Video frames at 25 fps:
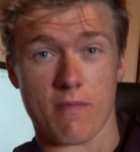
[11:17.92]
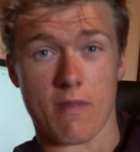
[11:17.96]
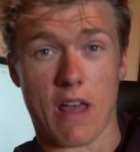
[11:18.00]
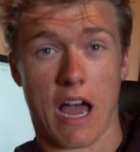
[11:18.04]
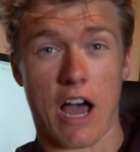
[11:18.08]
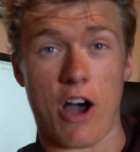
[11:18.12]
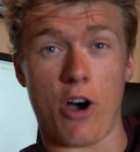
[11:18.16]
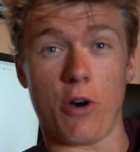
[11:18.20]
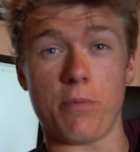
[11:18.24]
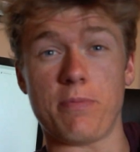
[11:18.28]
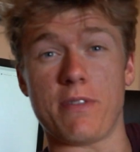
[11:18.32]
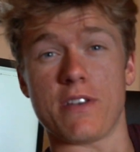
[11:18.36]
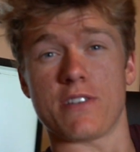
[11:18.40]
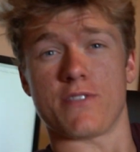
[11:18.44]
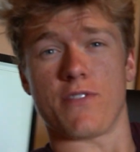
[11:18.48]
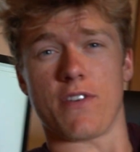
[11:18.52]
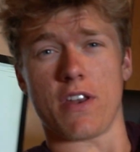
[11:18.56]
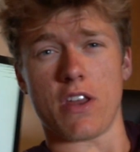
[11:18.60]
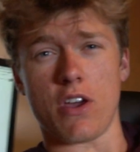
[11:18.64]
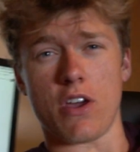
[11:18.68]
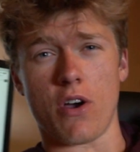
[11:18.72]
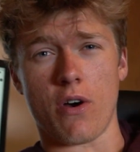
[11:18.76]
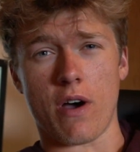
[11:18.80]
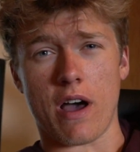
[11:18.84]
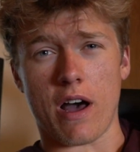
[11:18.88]
I hope this
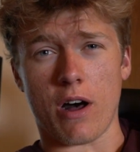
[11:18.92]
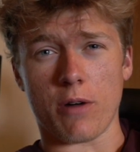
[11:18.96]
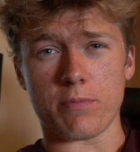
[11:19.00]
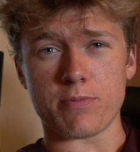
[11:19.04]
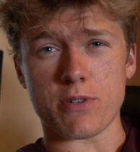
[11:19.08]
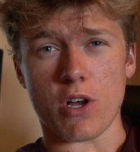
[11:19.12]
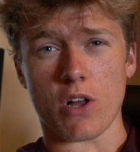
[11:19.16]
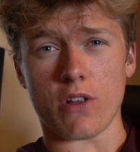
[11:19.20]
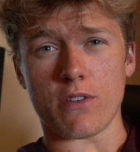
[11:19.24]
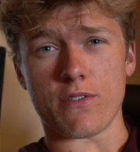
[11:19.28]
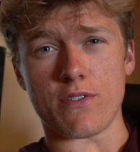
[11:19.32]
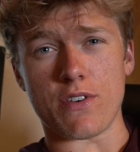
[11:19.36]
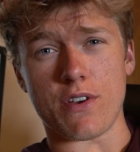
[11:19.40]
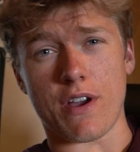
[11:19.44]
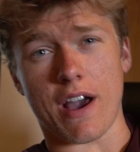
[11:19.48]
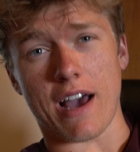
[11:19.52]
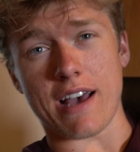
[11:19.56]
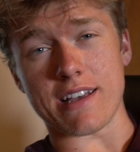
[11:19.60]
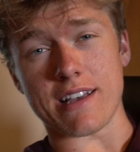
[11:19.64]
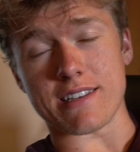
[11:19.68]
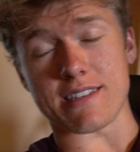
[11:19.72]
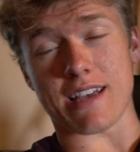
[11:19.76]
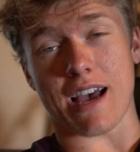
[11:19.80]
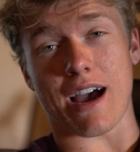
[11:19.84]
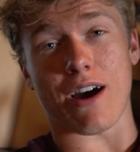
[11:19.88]
video helped all of you
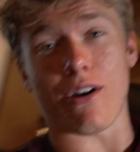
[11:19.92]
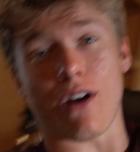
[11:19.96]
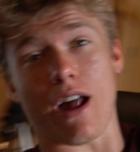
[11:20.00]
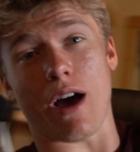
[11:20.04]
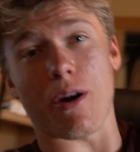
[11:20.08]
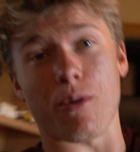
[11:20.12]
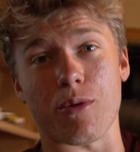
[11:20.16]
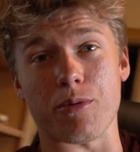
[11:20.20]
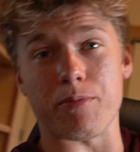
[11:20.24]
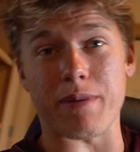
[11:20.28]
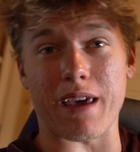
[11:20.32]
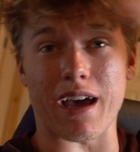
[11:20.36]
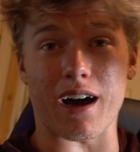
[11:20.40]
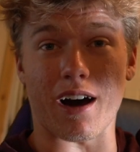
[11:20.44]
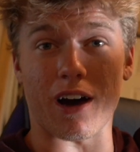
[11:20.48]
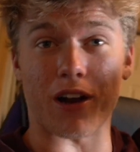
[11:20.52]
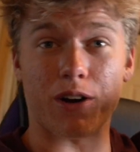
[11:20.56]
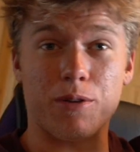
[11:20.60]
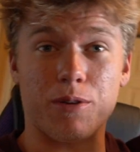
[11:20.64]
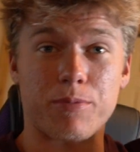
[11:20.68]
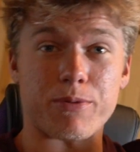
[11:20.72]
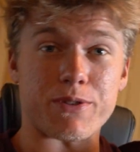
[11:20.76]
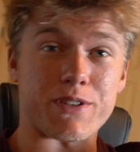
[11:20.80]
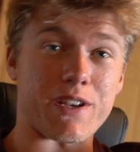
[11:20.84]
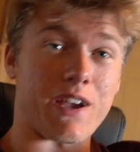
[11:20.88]
guys out. I will be
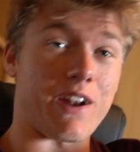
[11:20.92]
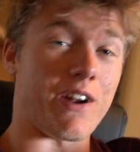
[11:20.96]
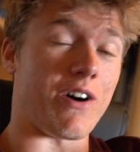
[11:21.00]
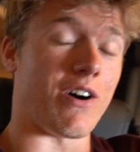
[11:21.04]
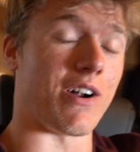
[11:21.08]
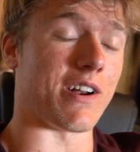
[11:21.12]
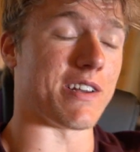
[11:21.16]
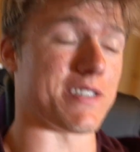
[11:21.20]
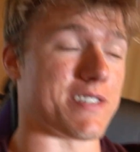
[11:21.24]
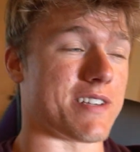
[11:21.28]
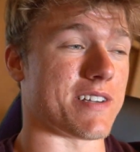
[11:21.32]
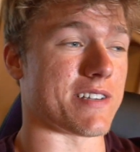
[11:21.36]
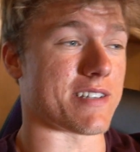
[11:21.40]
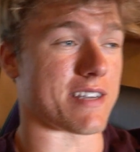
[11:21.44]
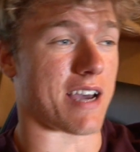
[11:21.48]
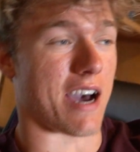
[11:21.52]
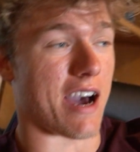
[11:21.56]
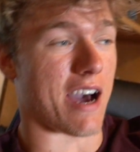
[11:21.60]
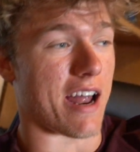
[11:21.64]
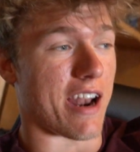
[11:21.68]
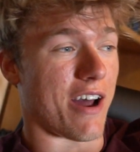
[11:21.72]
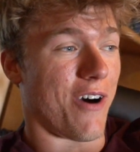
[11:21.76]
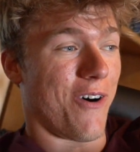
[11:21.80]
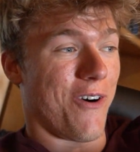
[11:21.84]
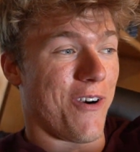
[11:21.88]
100% honest, it's
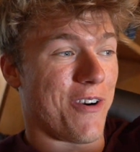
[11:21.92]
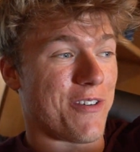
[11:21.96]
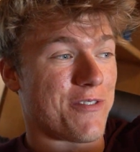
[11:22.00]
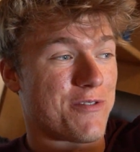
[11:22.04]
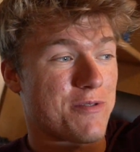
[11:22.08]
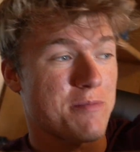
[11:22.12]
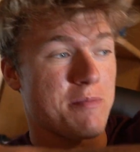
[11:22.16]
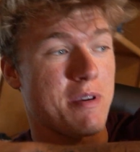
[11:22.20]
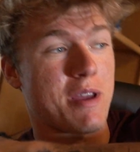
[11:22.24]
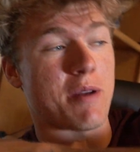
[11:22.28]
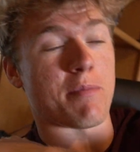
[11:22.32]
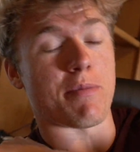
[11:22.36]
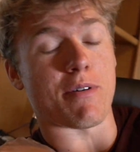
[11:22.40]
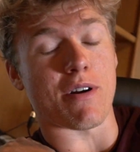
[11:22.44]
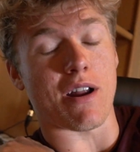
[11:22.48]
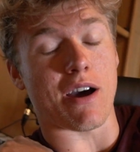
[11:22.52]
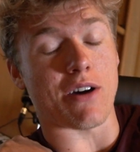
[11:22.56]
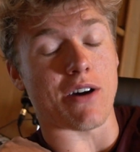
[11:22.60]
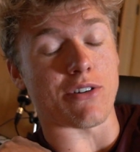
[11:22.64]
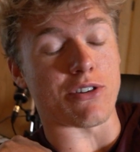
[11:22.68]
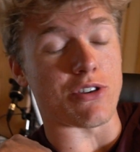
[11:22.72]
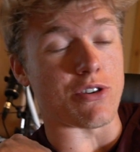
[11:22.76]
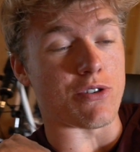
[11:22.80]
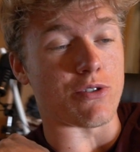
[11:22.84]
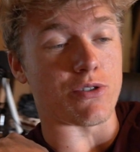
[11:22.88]
kind of hard for me to put
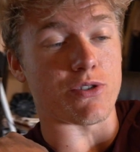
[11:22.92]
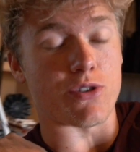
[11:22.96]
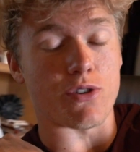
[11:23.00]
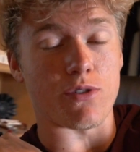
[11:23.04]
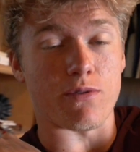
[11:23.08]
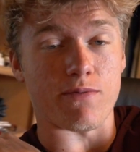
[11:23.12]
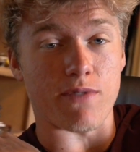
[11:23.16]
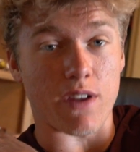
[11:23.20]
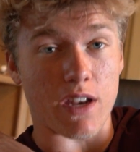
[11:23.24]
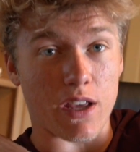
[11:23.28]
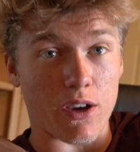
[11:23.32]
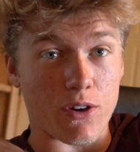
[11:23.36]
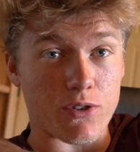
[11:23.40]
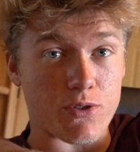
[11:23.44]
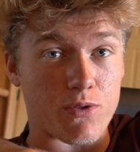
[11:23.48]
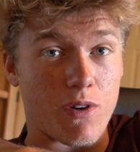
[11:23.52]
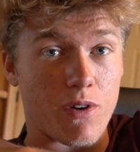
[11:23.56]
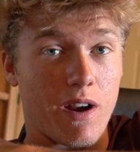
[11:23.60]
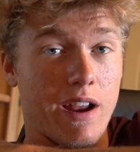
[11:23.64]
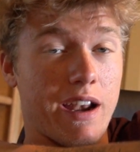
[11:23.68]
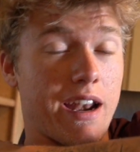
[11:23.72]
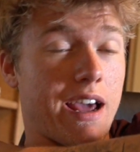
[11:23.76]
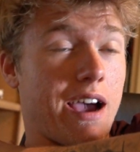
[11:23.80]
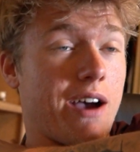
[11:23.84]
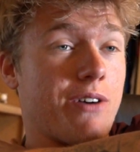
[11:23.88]
out YouTube videos
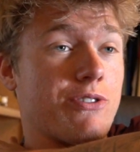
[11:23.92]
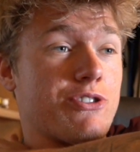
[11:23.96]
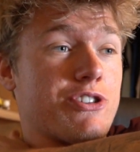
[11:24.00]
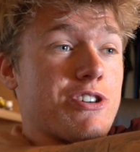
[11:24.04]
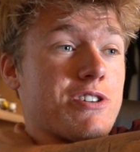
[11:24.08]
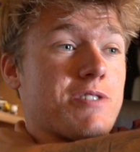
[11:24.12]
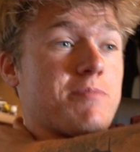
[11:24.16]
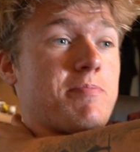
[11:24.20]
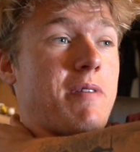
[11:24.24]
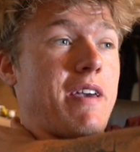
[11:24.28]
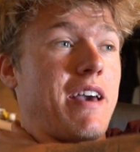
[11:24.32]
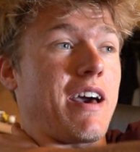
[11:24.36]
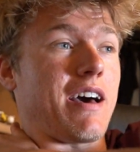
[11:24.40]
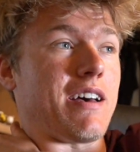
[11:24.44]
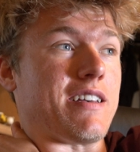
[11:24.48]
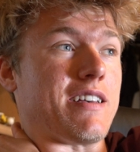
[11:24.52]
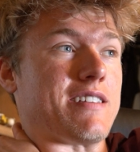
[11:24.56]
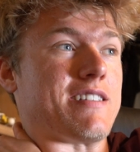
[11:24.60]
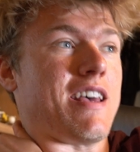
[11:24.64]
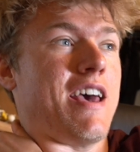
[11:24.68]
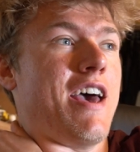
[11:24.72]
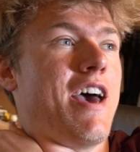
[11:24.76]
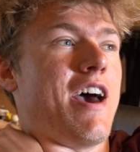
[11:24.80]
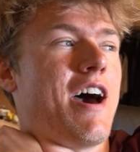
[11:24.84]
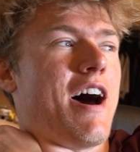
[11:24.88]
right now just
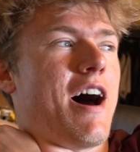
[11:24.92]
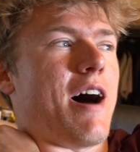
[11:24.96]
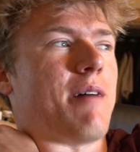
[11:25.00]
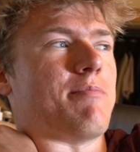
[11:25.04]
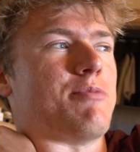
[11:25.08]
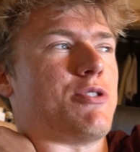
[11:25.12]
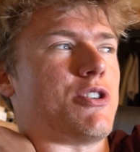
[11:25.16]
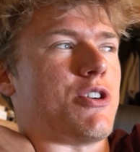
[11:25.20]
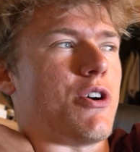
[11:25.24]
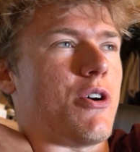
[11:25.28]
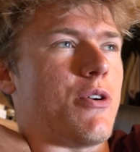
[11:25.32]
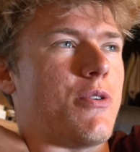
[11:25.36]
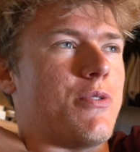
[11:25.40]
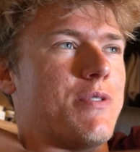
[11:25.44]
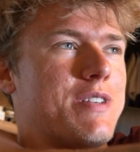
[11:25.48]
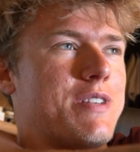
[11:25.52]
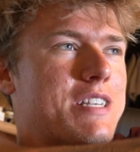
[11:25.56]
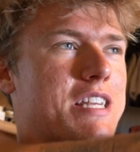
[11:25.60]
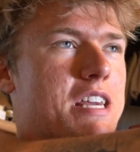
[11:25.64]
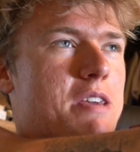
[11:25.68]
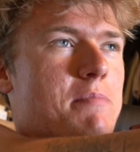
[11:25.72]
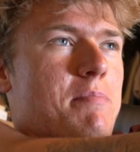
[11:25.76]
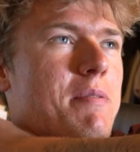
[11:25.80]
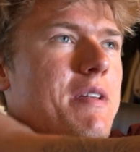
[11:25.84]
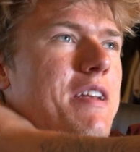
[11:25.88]
because I'm so
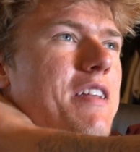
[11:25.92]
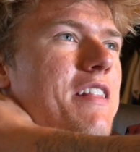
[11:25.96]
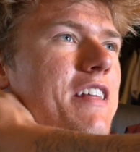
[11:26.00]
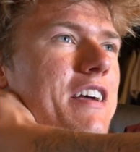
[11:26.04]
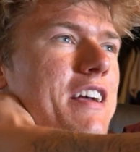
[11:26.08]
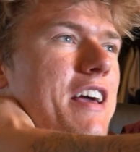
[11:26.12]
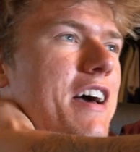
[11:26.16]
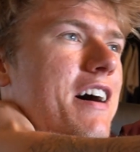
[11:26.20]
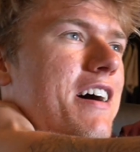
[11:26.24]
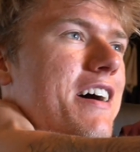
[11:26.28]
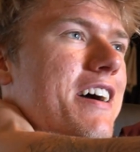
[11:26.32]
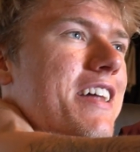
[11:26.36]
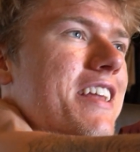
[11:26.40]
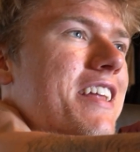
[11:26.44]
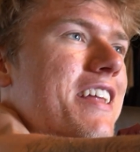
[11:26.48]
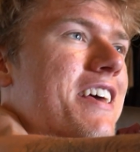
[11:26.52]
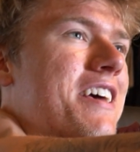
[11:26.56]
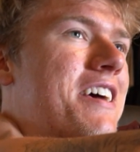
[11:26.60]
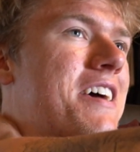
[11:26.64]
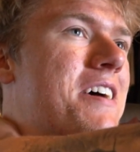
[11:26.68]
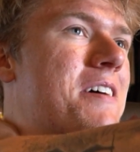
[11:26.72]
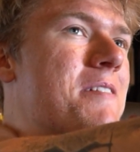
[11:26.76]
deep into the cut,